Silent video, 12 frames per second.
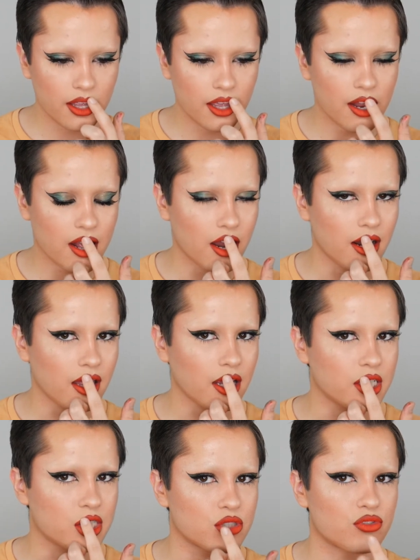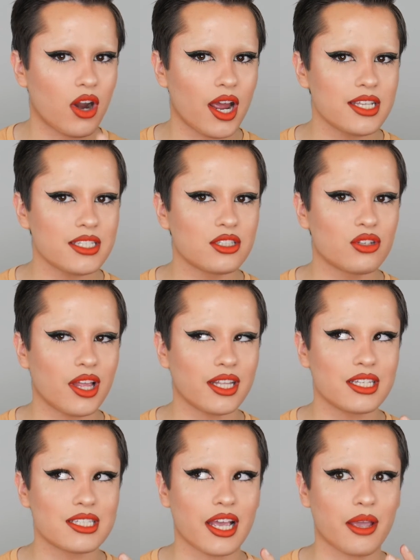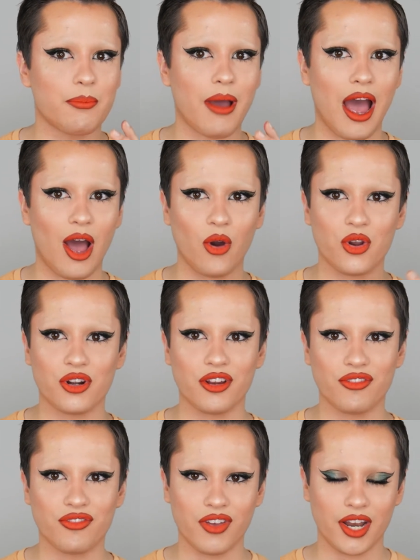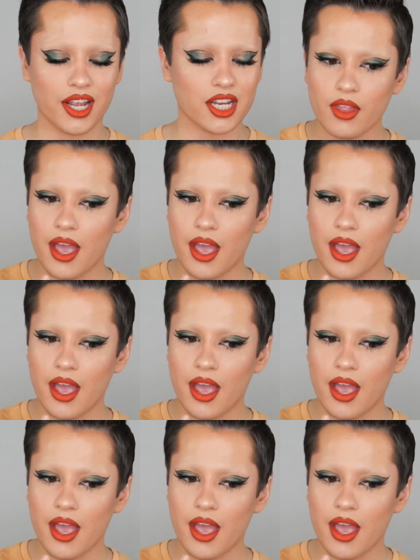it kind of like dries into like this like powdery finish,